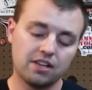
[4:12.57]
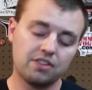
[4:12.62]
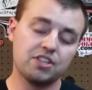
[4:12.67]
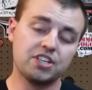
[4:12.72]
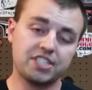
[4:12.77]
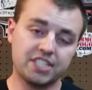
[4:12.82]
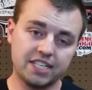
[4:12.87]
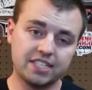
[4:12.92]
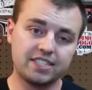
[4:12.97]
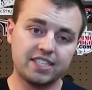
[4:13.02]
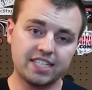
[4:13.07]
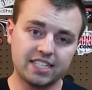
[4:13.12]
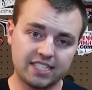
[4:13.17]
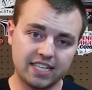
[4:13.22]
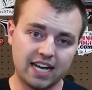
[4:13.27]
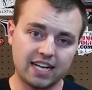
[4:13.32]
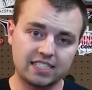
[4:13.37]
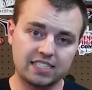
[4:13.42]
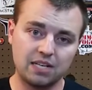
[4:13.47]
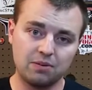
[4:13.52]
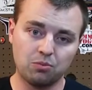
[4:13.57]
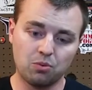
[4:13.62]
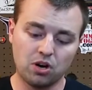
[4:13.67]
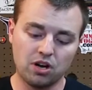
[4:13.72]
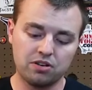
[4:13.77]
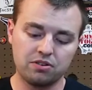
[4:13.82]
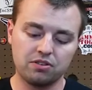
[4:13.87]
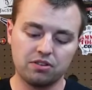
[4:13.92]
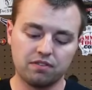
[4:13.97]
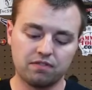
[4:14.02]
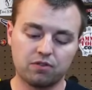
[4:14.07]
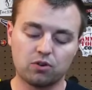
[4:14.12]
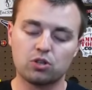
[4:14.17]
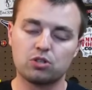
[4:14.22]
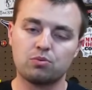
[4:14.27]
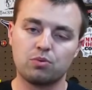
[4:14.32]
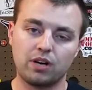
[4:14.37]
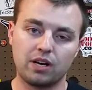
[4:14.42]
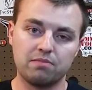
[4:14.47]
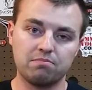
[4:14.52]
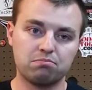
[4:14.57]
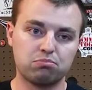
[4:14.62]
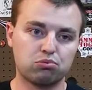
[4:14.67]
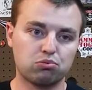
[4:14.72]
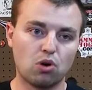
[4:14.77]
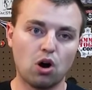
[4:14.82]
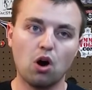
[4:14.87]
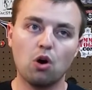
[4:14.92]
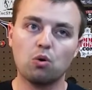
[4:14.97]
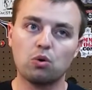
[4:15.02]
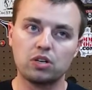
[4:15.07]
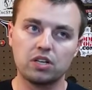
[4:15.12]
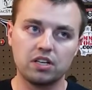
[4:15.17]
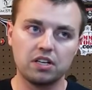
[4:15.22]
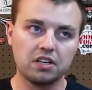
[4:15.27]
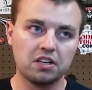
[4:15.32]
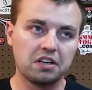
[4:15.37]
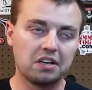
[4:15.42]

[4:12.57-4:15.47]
This is the exact same one. The first one I broke